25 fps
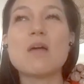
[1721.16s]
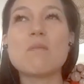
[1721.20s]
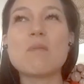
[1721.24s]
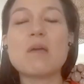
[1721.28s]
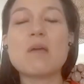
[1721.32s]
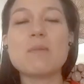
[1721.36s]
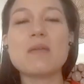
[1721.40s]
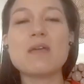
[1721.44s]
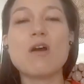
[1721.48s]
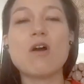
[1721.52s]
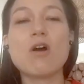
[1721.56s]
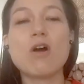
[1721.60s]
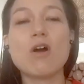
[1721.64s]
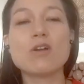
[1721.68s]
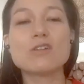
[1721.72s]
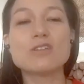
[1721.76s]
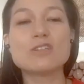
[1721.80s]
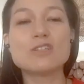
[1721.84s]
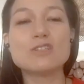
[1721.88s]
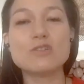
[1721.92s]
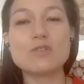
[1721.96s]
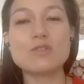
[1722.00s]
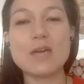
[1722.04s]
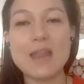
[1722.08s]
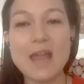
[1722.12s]
it might be hard to
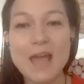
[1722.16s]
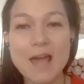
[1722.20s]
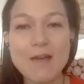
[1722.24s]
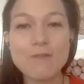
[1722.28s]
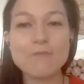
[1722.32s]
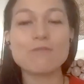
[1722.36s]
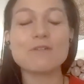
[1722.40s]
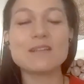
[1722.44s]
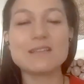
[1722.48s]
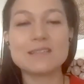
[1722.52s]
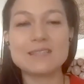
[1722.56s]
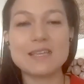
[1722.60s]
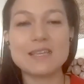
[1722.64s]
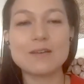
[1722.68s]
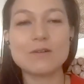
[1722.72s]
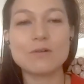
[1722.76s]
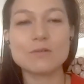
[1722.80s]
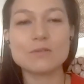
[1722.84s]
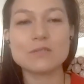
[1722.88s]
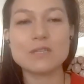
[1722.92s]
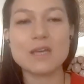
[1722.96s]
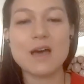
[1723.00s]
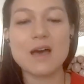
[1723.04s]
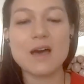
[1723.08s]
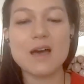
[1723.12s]
do that every single
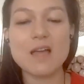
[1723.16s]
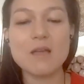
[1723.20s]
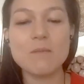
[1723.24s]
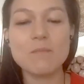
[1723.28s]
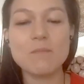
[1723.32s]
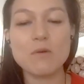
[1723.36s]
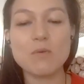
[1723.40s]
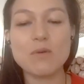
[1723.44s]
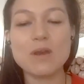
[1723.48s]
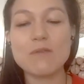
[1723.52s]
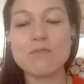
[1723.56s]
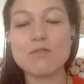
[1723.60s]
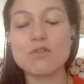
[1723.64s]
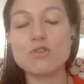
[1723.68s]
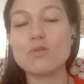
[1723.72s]
time, but whenever